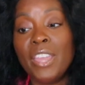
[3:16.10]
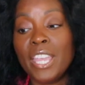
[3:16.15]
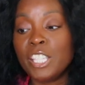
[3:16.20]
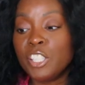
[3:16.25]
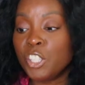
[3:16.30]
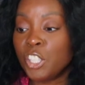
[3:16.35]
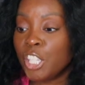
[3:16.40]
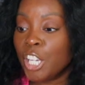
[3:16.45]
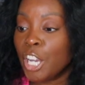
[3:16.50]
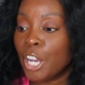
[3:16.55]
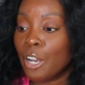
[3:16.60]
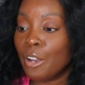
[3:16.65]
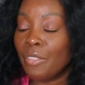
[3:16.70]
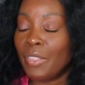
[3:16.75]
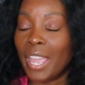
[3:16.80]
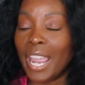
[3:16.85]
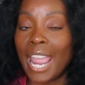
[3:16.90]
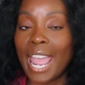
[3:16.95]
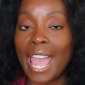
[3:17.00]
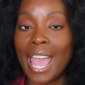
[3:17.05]
this year
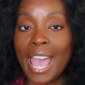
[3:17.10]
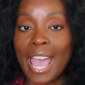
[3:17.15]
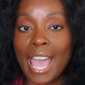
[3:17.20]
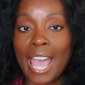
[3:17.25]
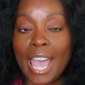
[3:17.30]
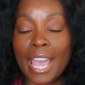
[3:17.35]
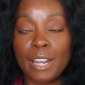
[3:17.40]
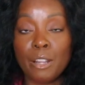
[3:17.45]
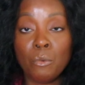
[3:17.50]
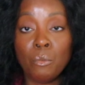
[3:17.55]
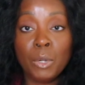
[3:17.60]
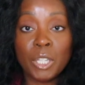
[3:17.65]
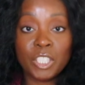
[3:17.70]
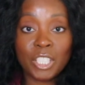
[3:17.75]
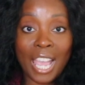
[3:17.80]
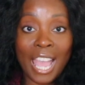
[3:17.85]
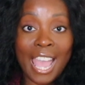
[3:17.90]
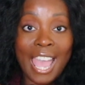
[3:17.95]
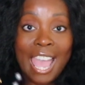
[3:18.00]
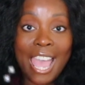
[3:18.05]
they had,
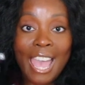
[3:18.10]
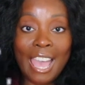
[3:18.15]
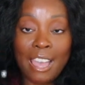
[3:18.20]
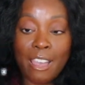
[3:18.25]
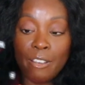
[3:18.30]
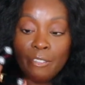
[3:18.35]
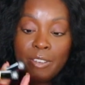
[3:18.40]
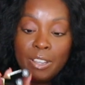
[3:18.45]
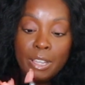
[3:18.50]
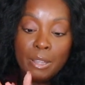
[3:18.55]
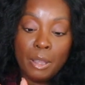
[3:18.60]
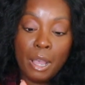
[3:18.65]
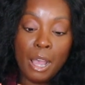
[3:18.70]
which I have